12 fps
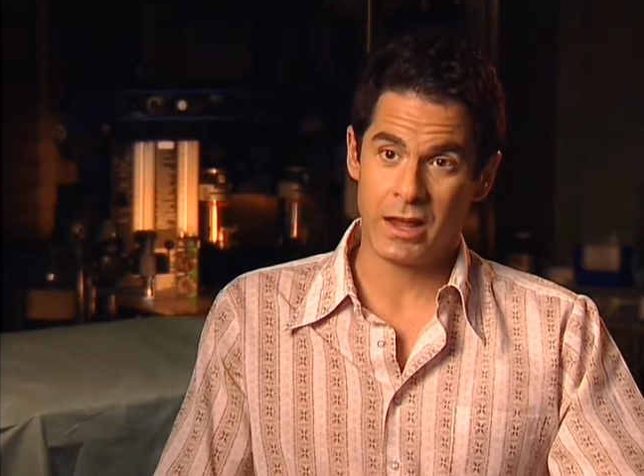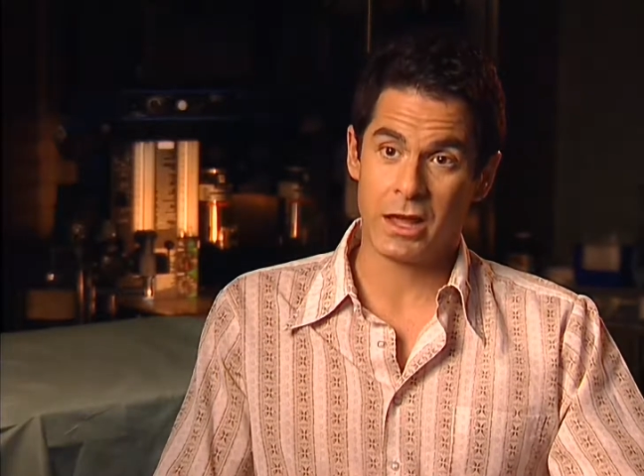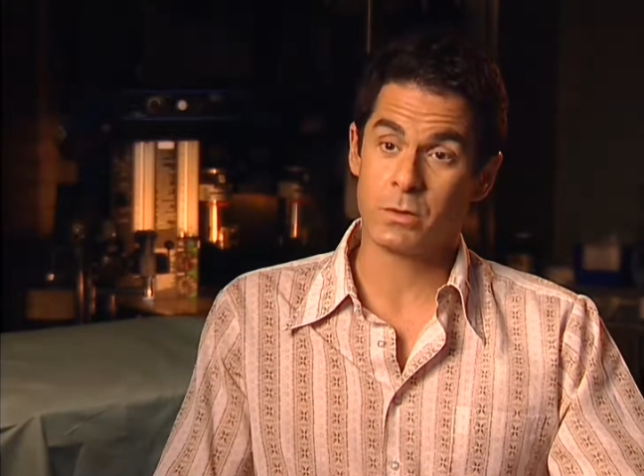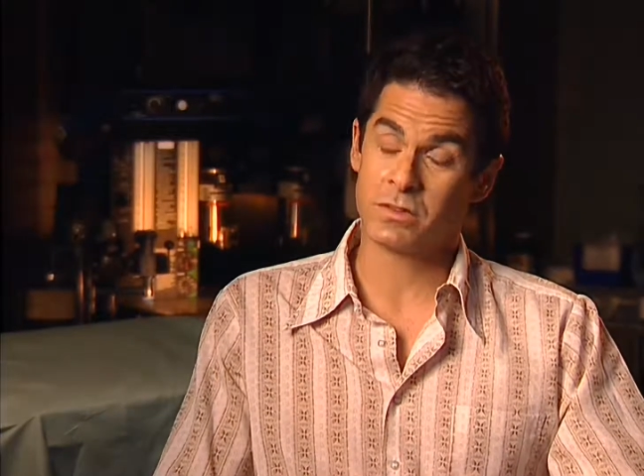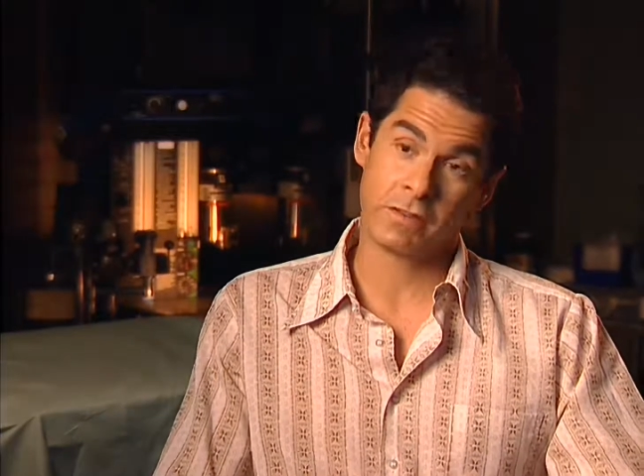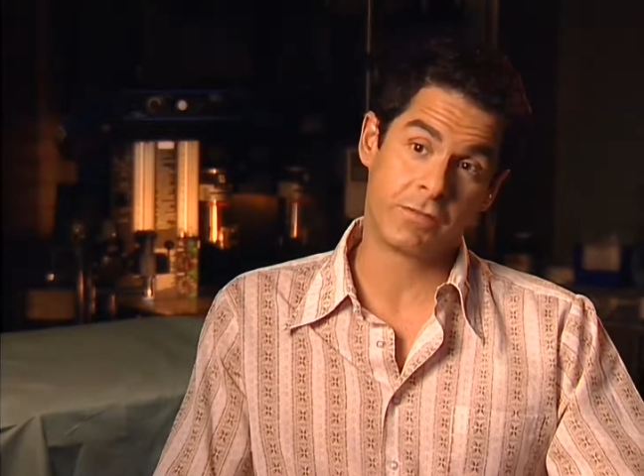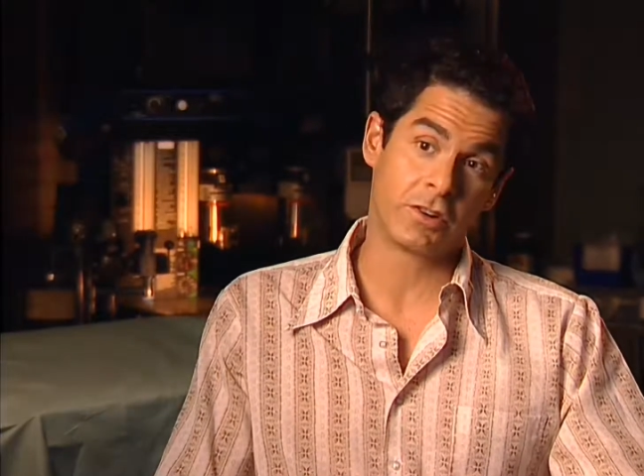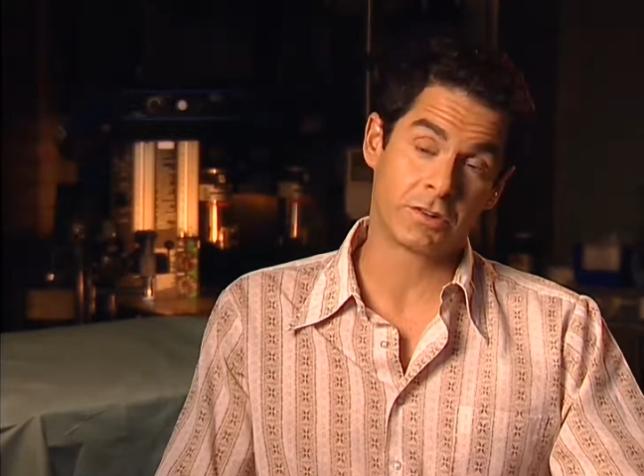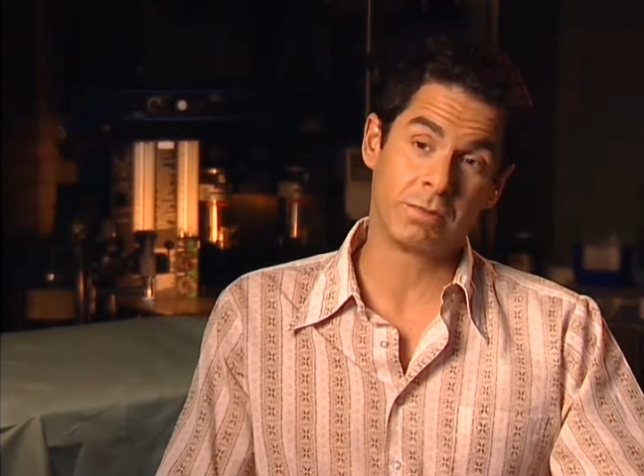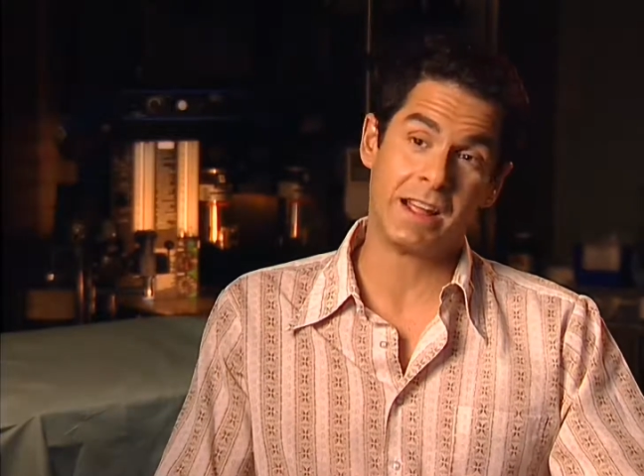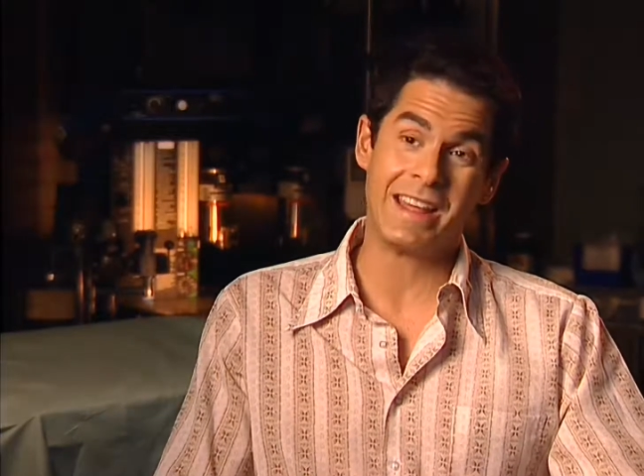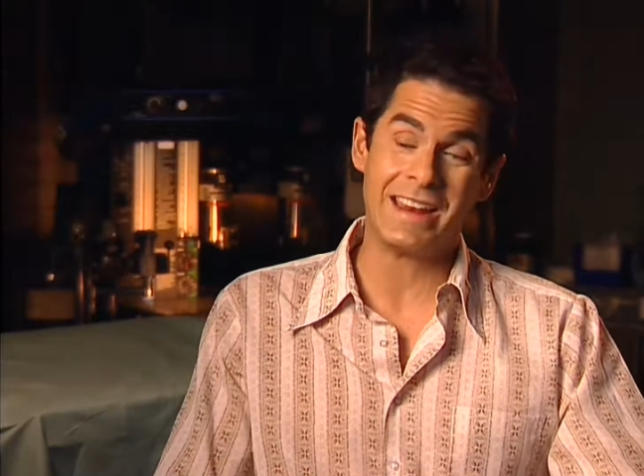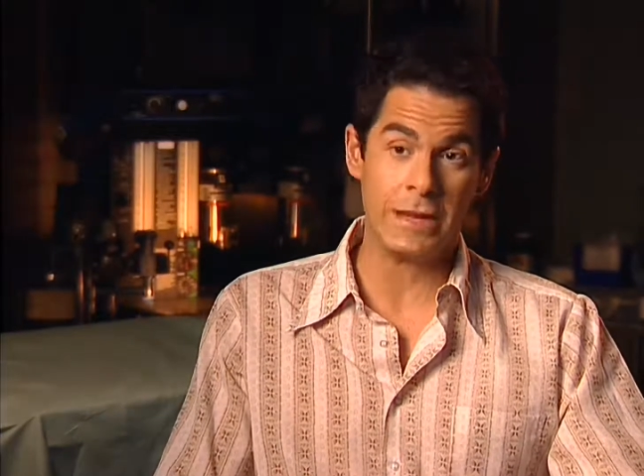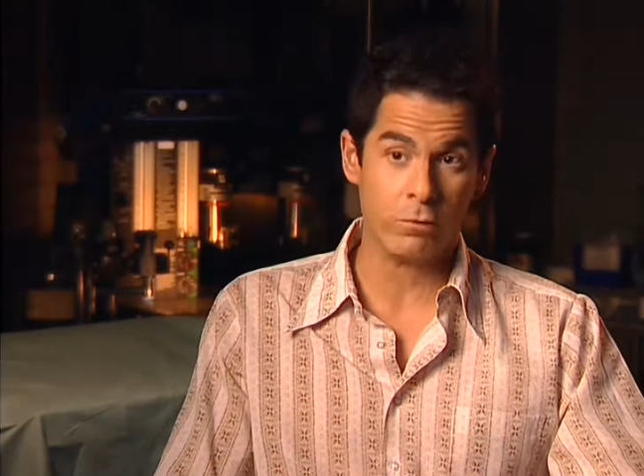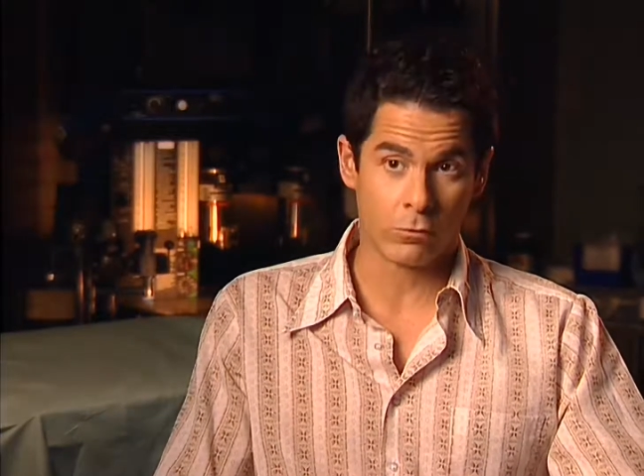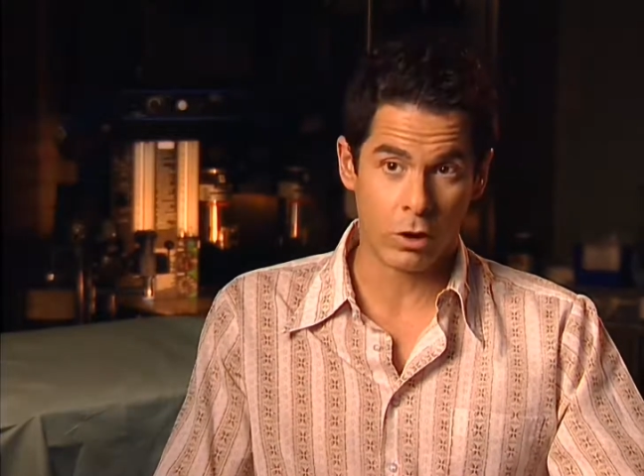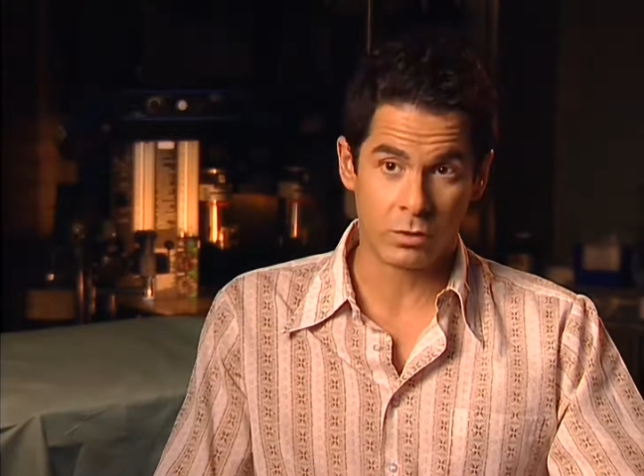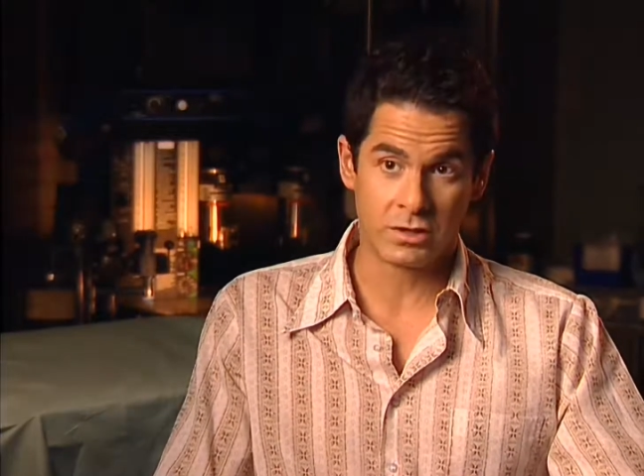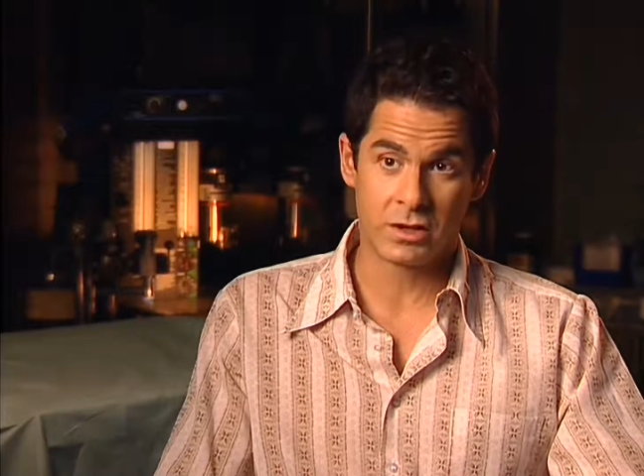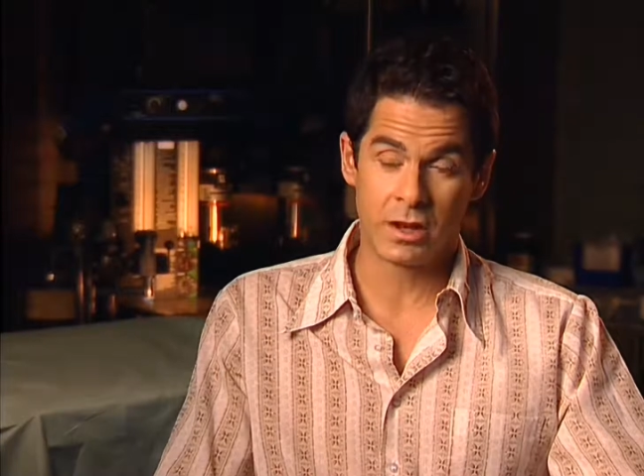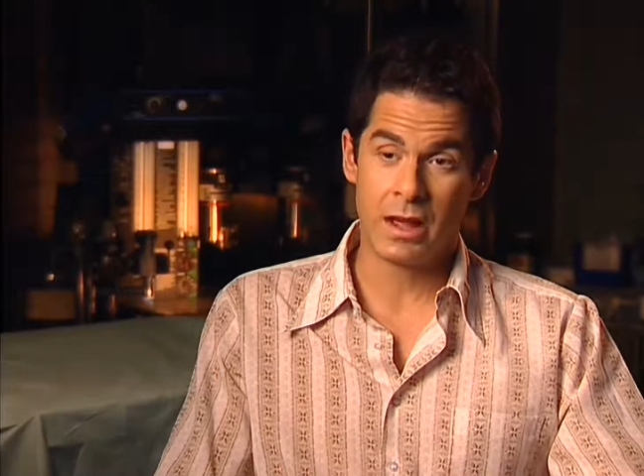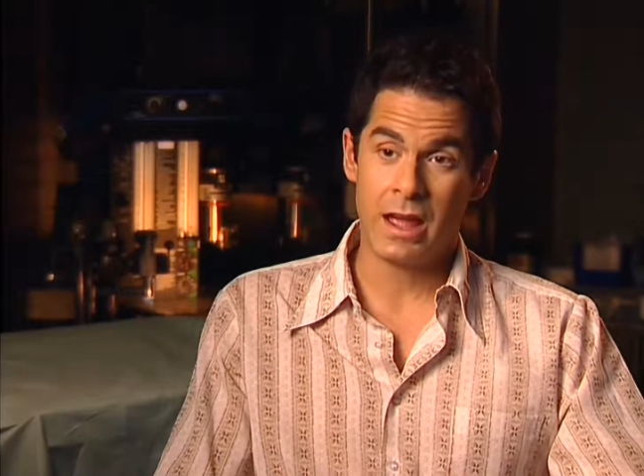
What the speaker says: and it was the first play that he wrote.